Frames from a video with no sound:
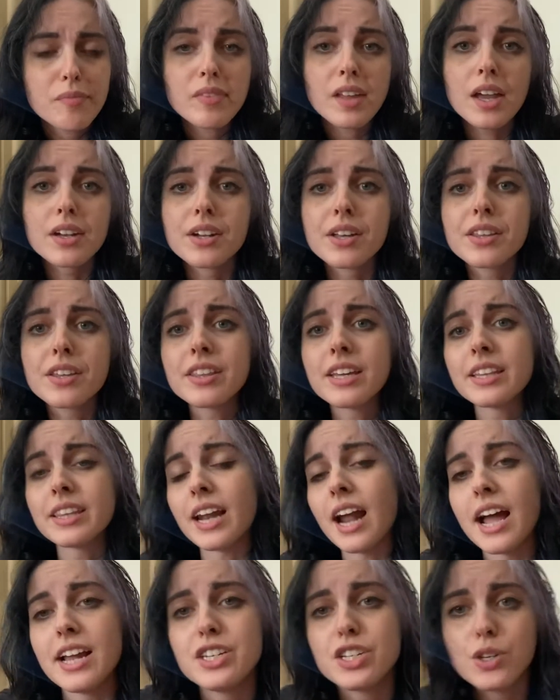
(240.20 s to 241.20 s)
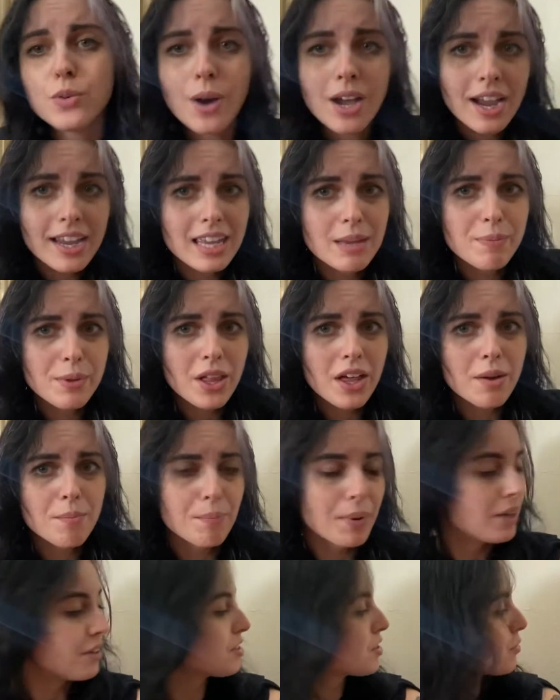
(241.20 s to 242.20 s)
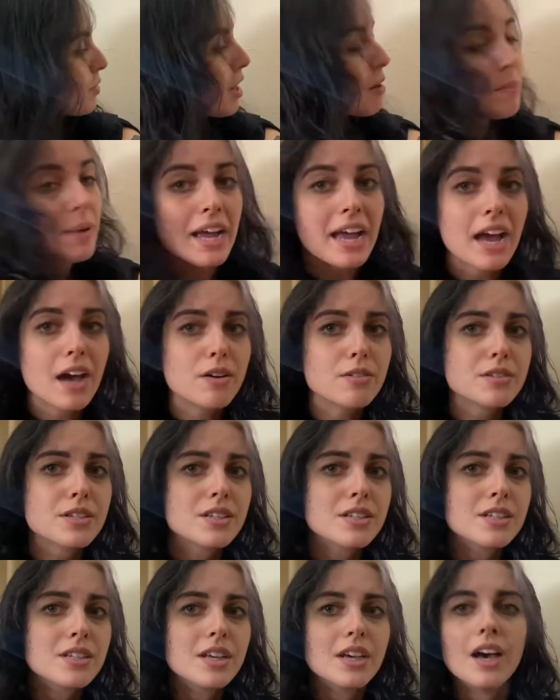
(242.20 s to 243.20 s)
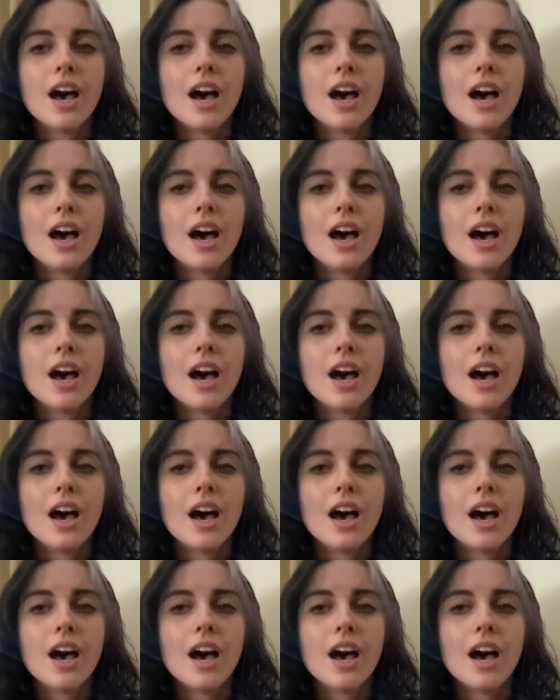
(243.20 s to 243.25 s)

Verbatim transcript: another thing that I do, I keep a lot of bells around my house.